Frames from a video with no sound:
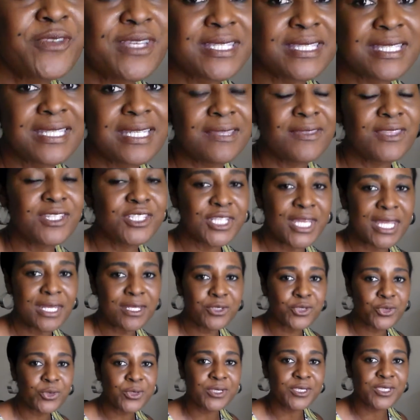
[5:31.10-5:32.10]
visiting the
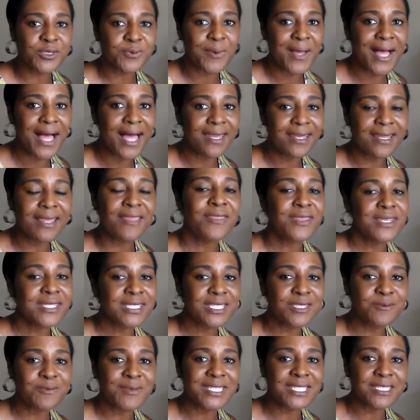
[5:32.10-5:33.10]
Janitorial Spot, and
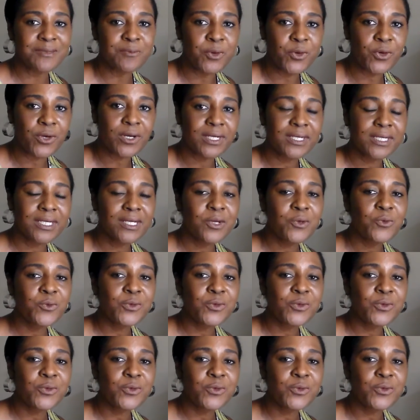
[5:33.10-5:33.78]
this is Miz Moore.